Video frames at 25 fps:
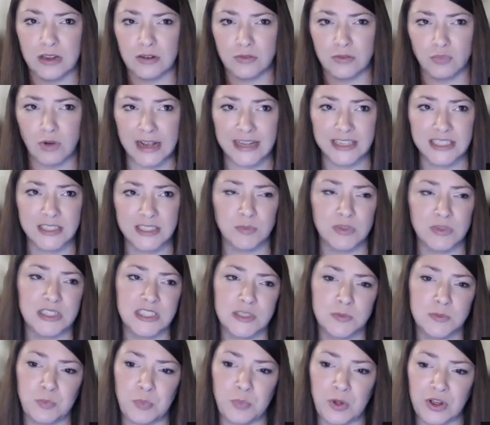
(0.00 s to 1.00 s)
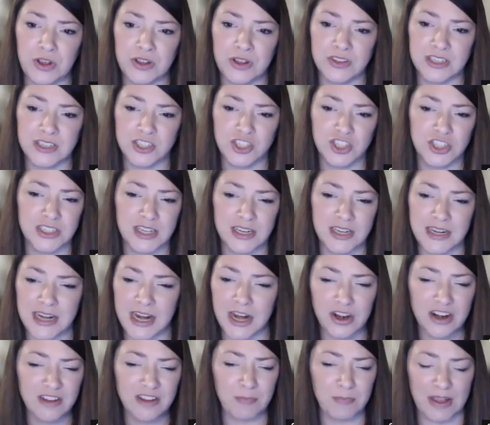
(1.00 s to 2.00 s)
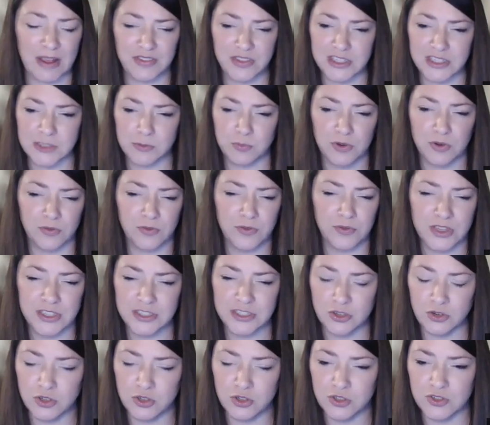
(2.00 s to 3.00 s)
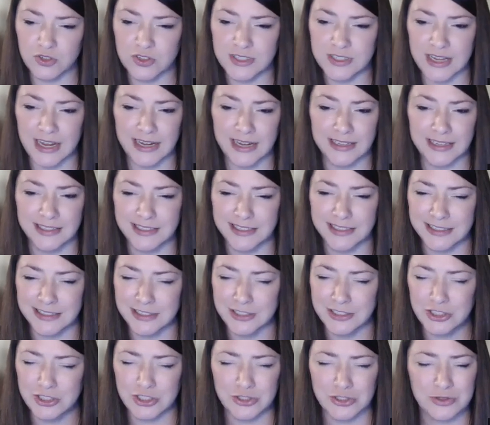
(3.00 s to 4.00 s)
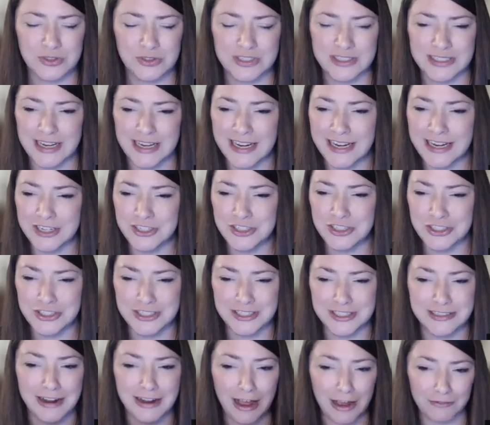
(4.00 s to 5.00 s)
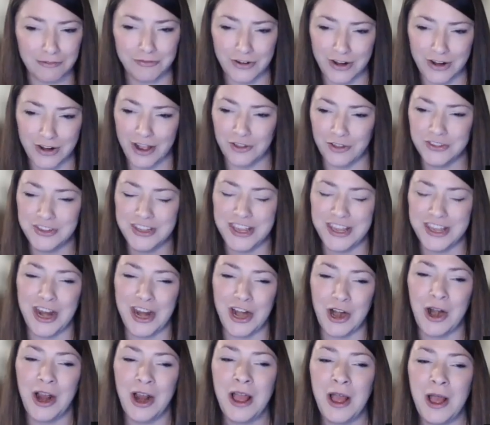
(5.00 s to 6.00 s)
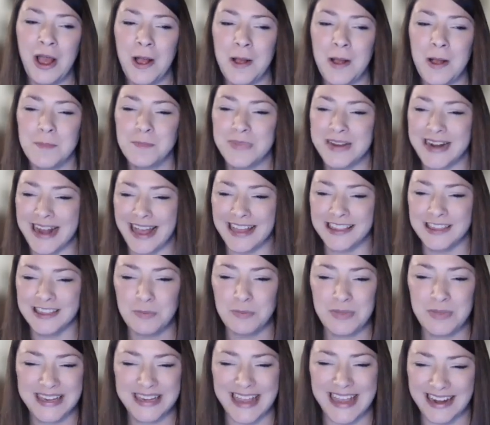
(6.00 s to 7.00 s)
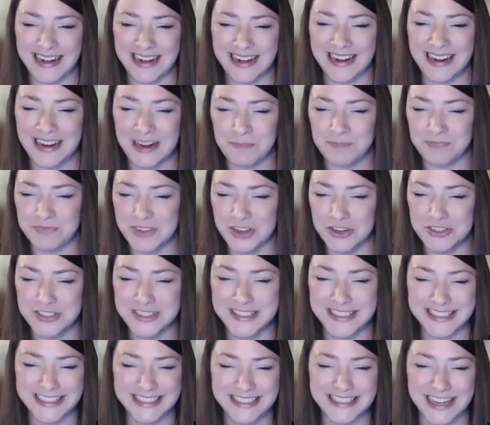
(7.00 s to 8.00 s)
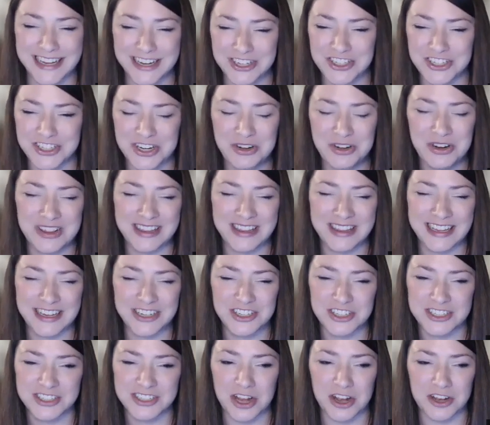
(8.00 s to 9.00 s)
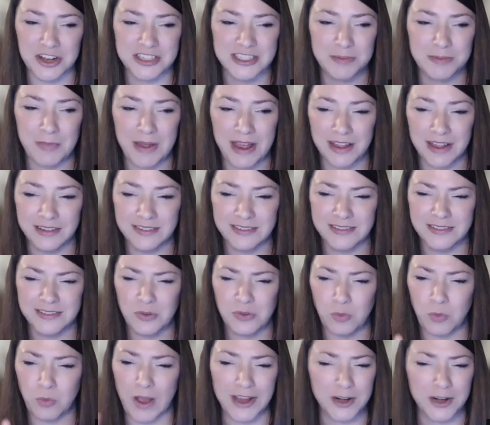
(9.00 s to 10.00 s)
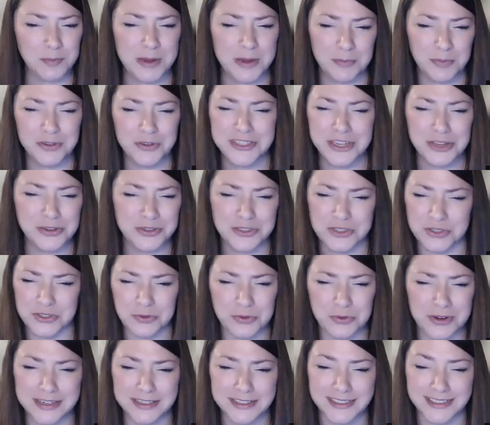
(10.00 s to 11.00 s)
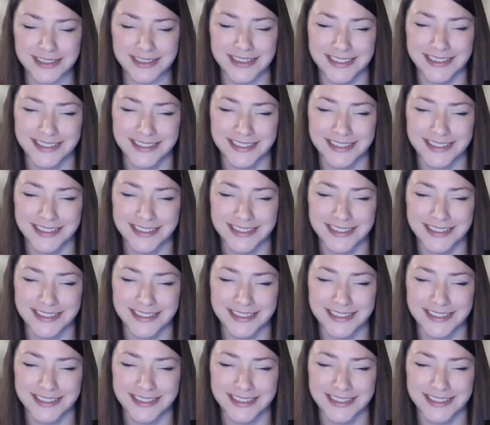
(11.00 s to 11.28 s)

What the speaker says: Reisman's book that's just a narrative methods book for the social sciences. It's through SAGE. It's not for healthcare. But at the beginning, there's this section that just talks about, why do people tell stories?